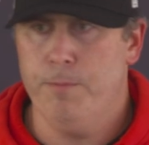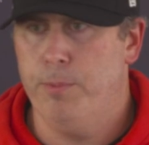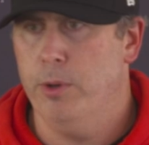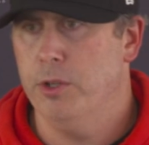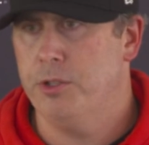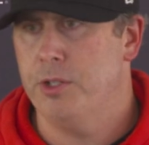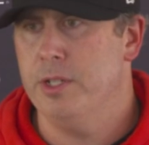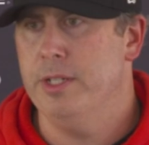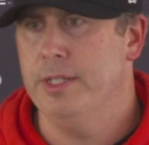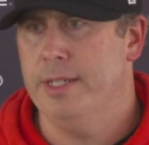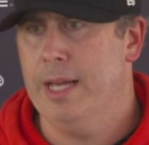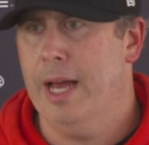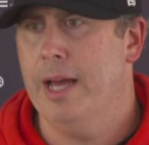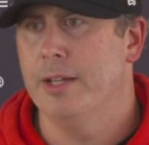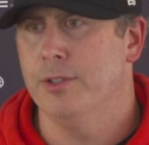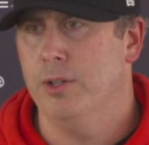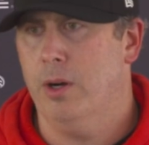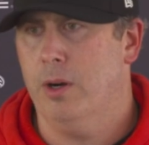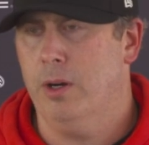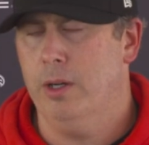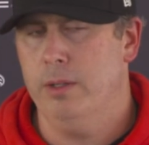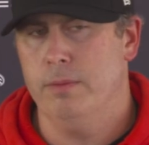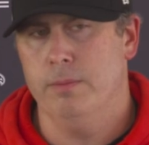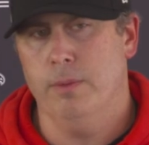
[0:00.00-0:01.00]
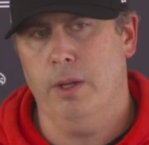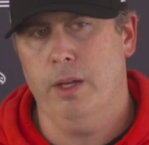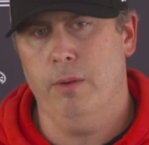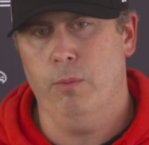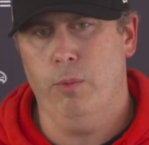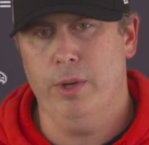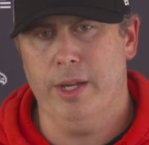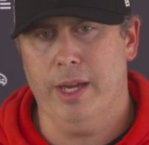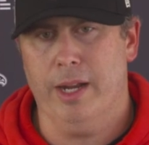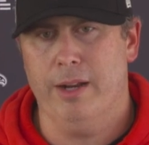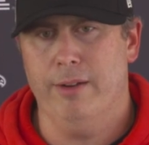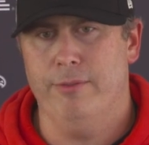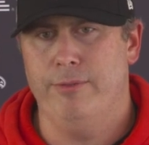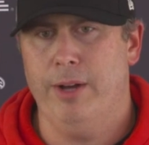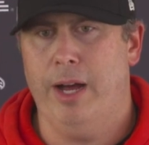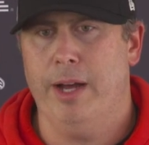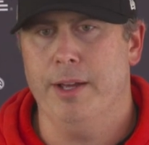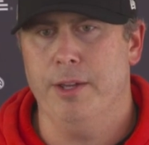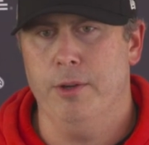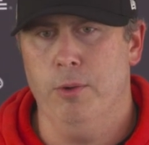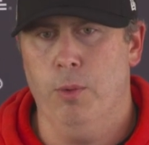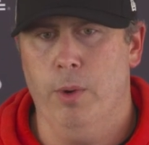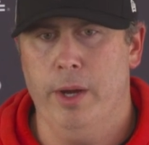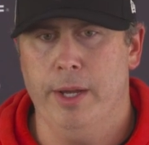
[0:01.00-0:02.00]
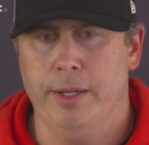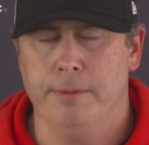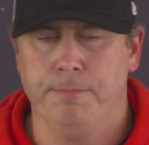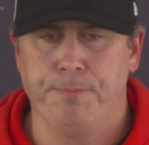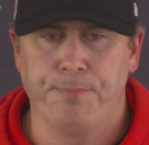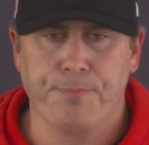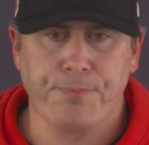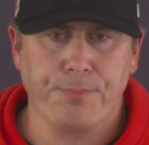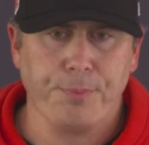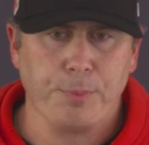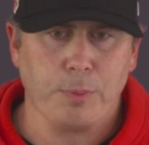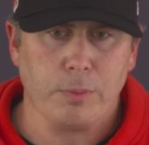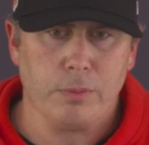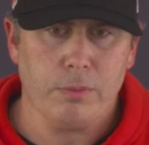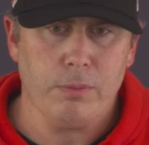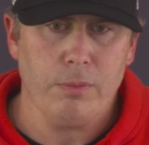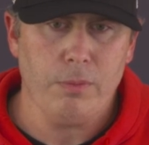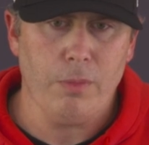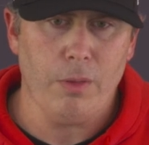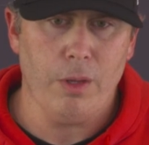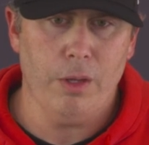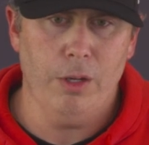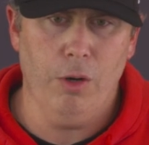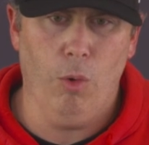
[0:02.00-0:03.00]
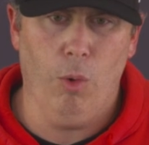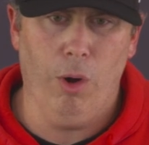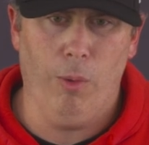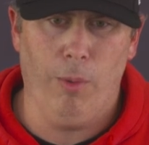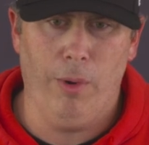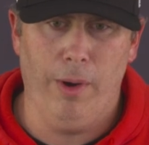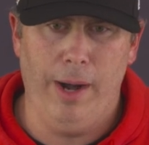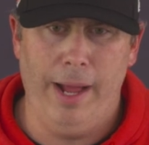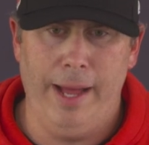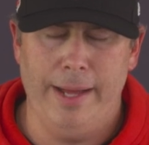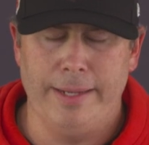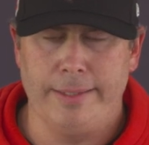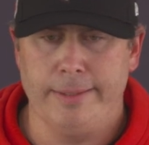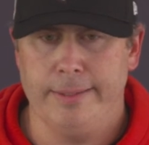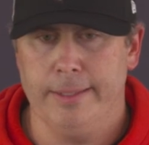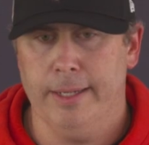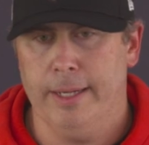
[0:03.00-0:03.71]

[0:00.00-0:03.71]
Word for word: Push these guys hard, and we got to evaluate where we're at.